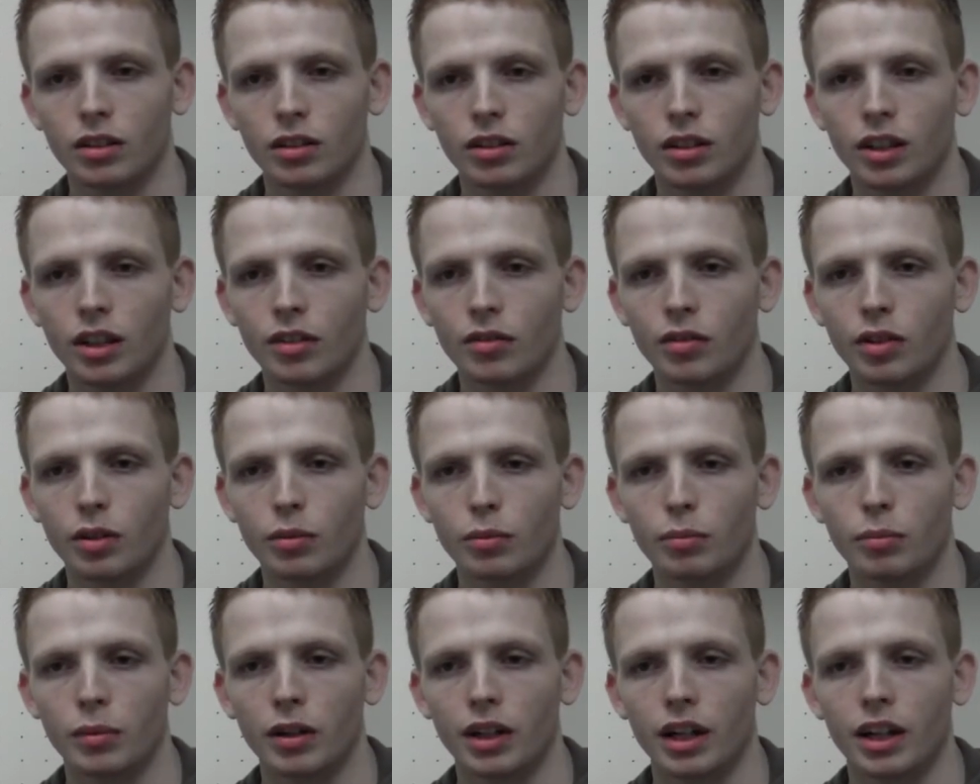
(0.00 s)
giving
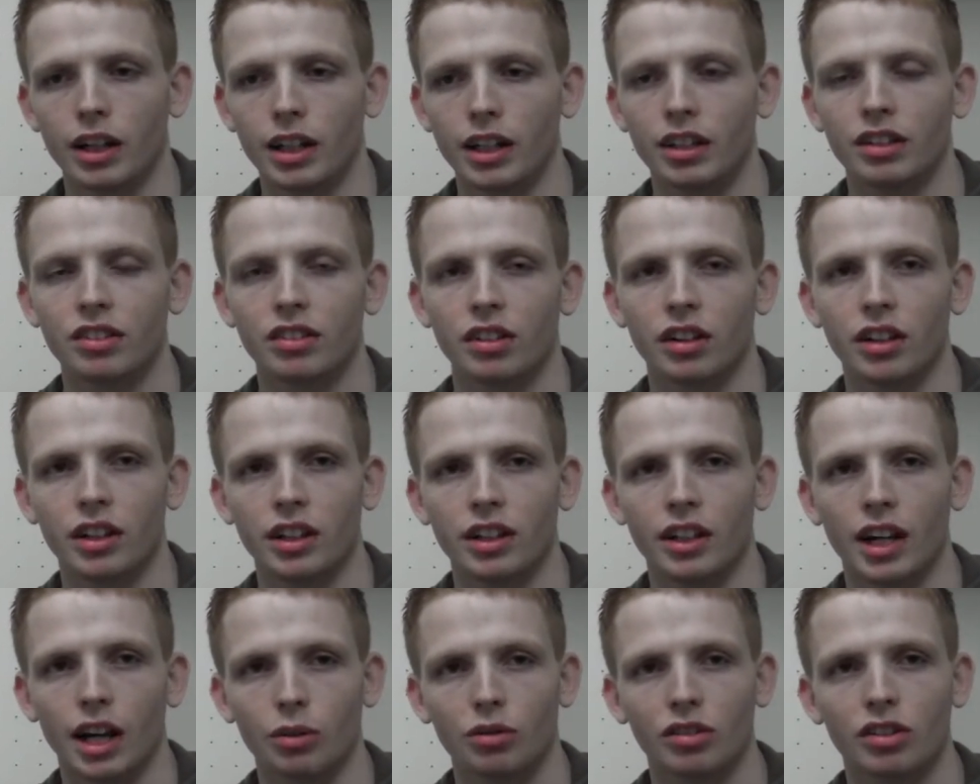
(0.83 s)
them an insight
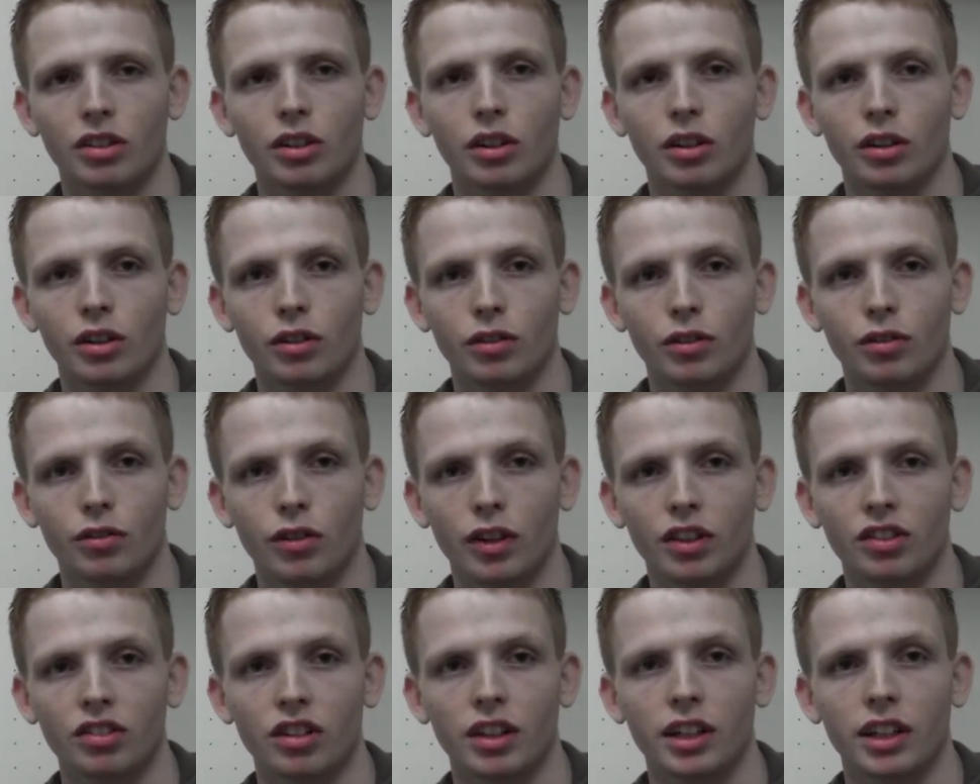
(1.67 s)
in how to cook
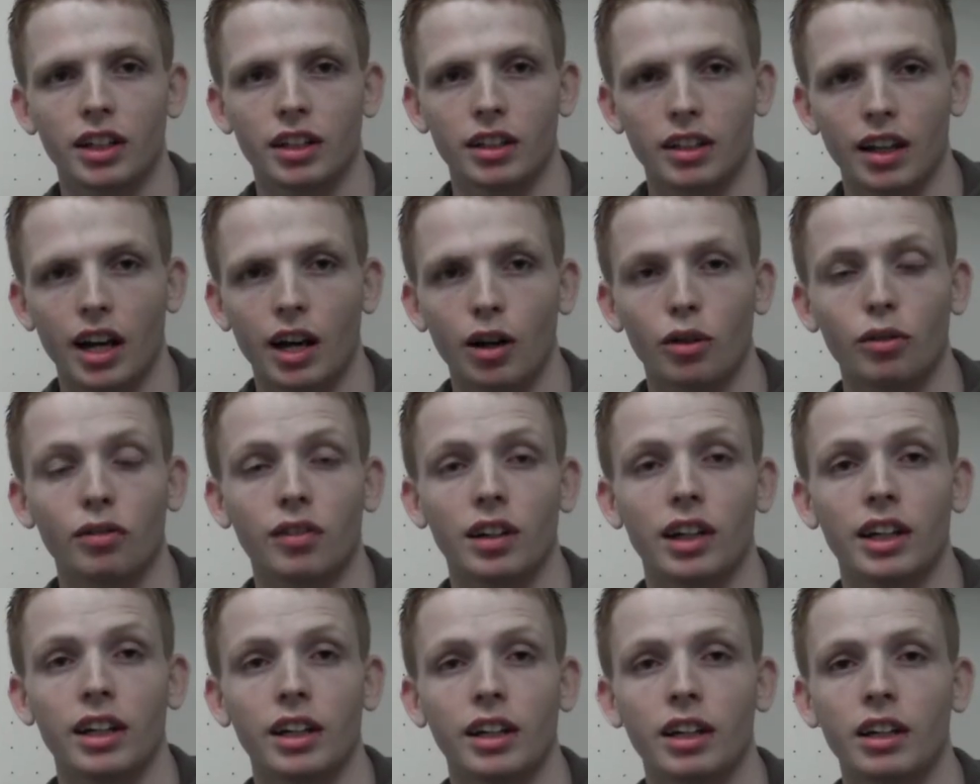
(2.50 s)
freshly and
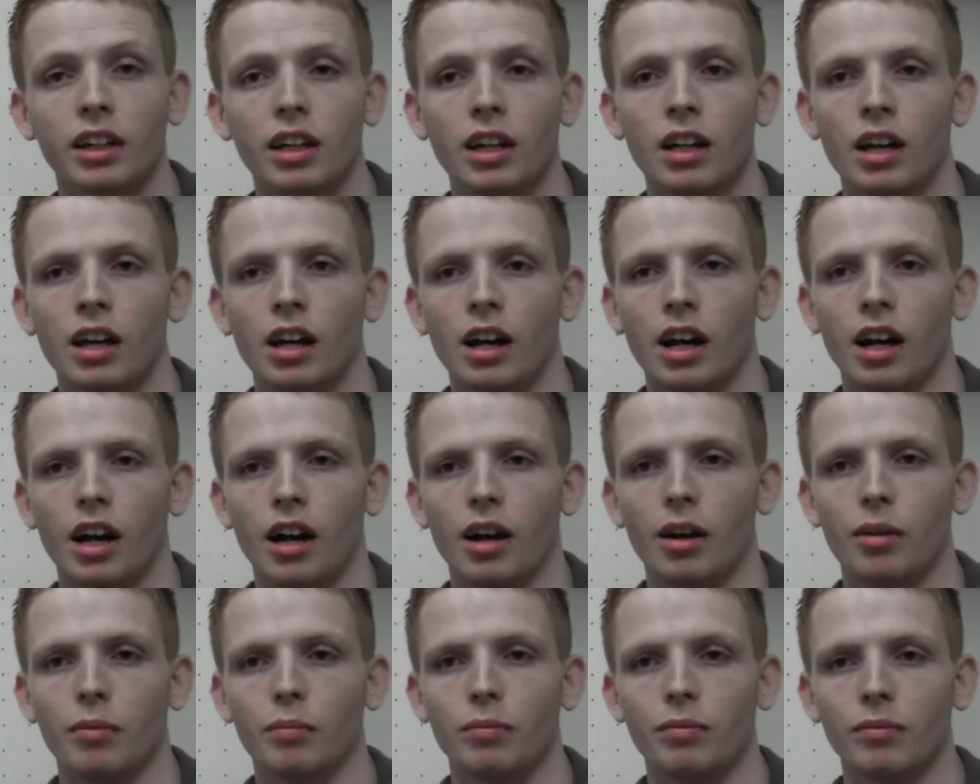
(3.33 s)
healthily,
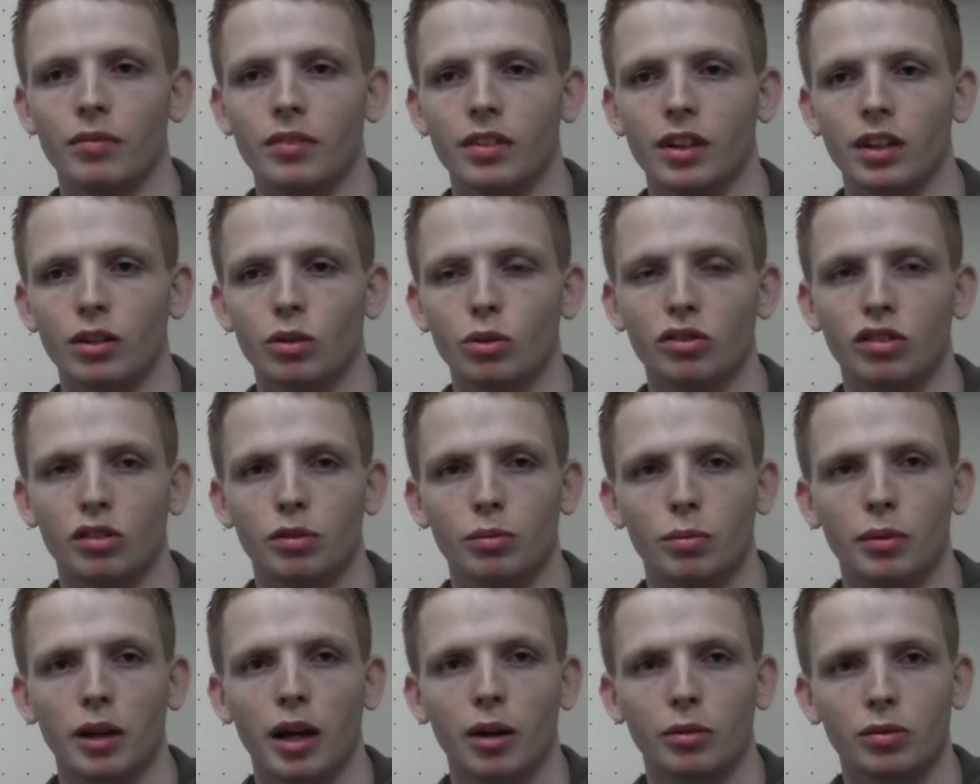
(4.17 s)
and also
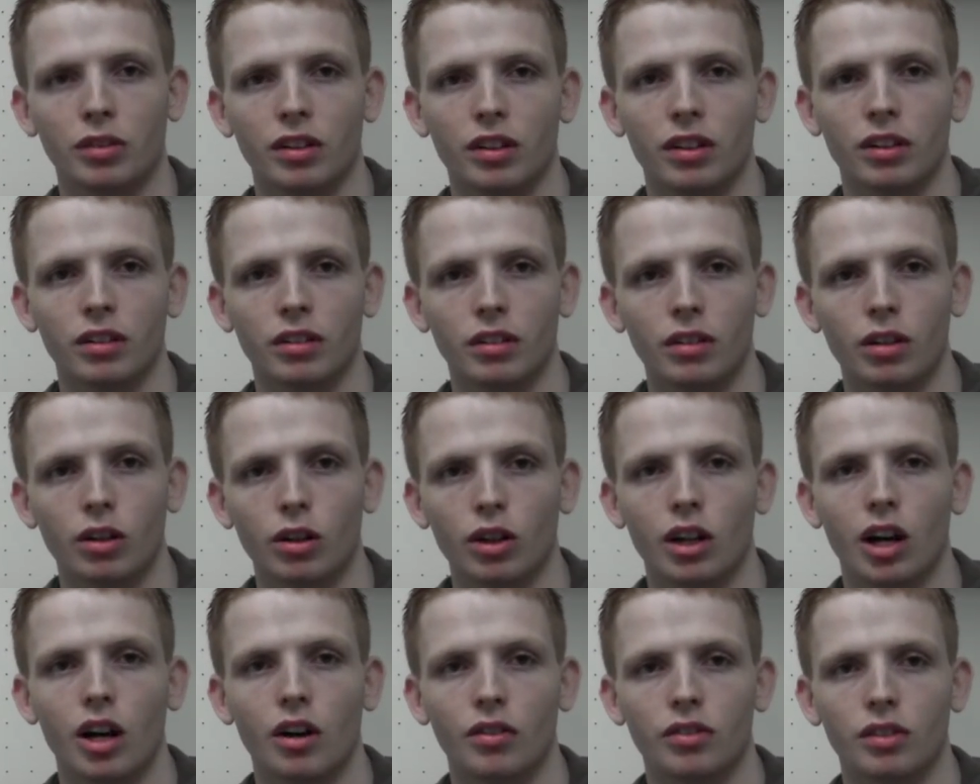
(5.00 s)
to be able to
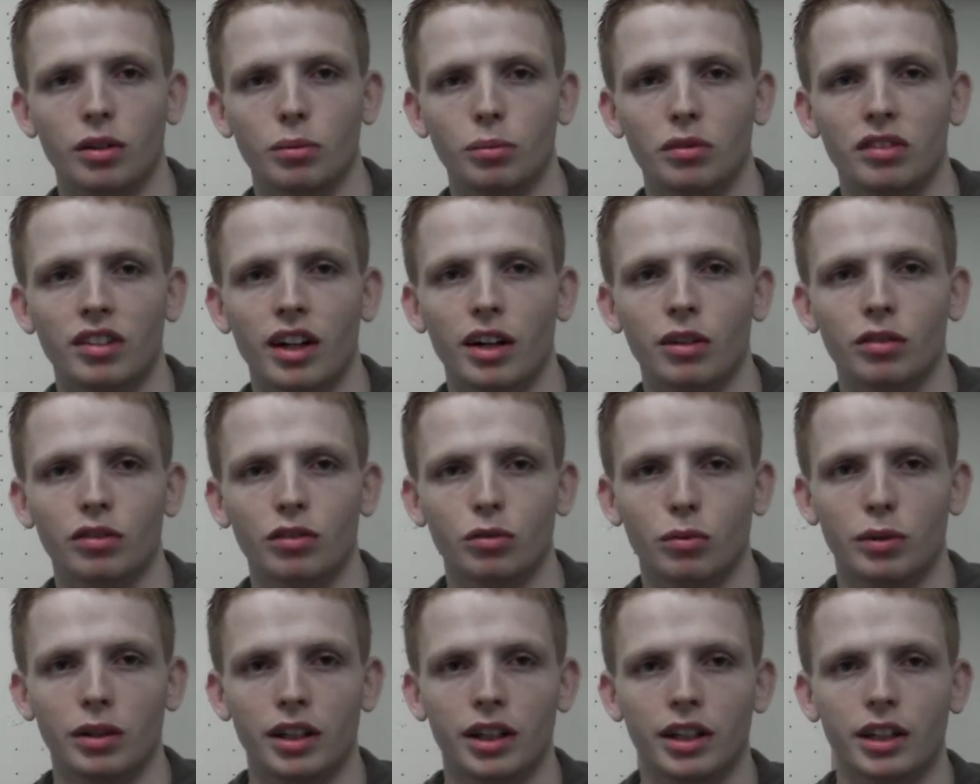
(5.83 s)
look after
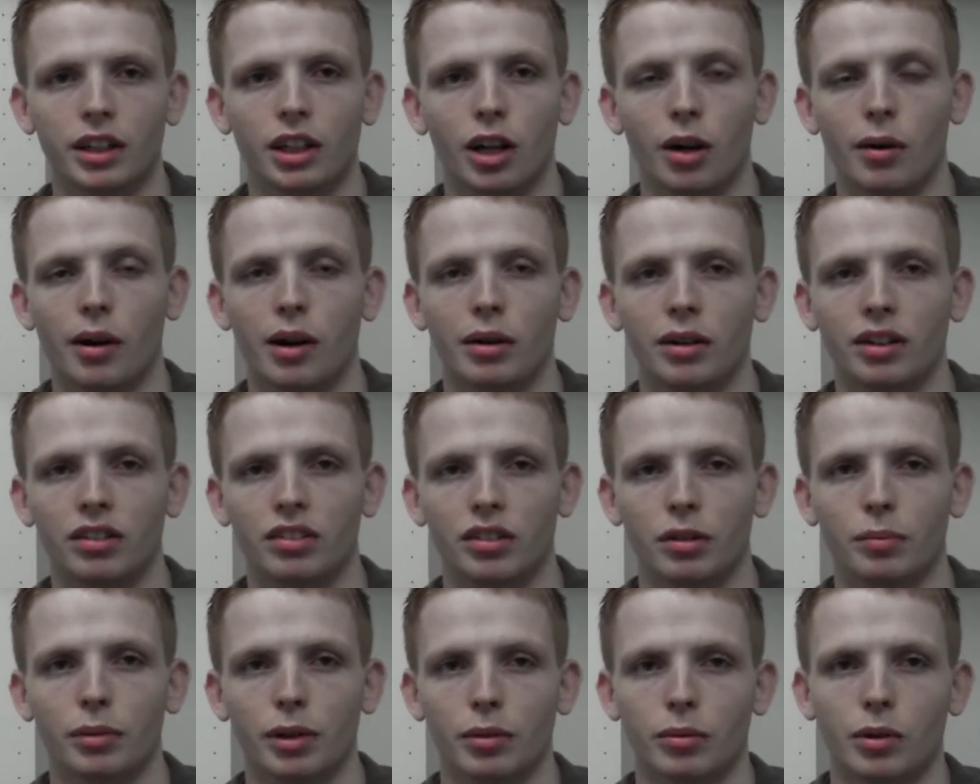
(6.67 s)
themselves when they go out
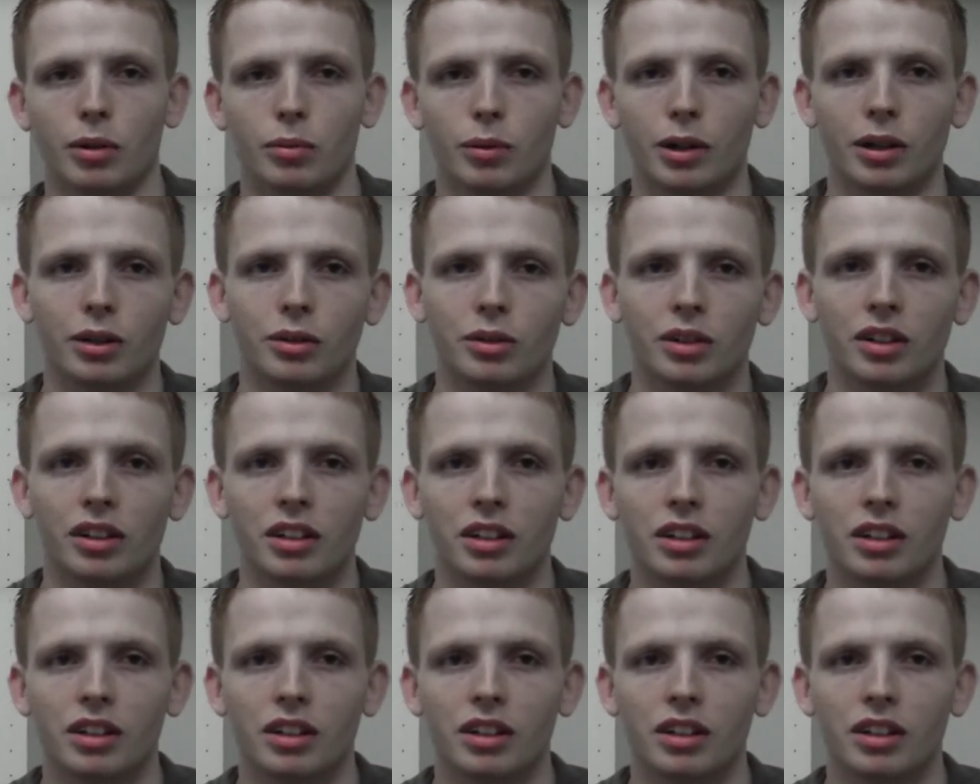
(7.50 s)
into the big wide world.